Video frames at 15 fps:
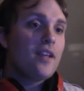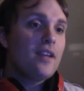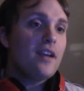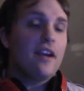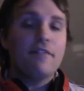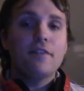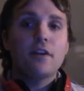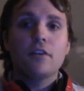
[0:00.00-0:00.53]

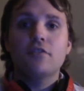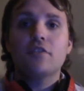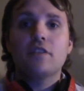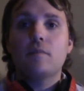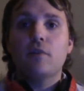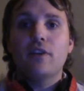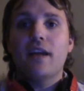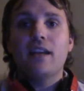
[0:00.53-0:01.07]
I figure just
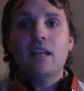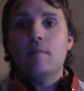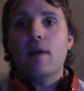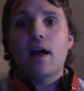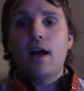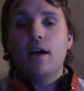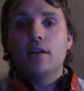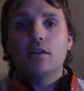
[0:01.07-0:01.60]
about any
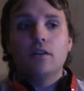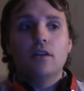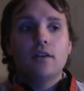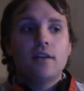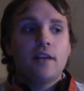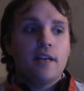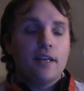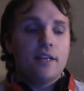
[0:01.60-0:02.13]
battle
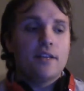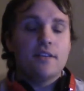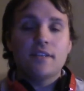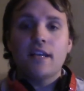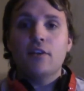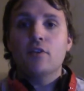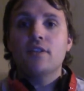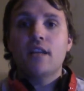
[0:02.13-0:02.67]
is
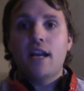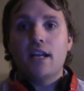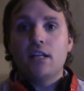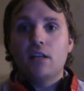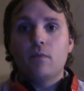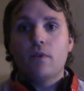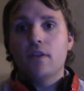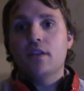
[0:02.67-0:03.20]

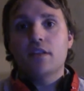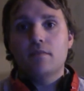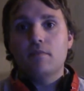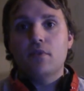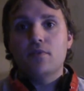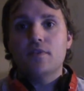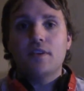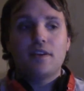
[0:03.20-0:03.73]
entertaining with this
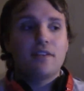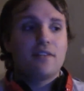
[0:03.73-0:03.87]
music.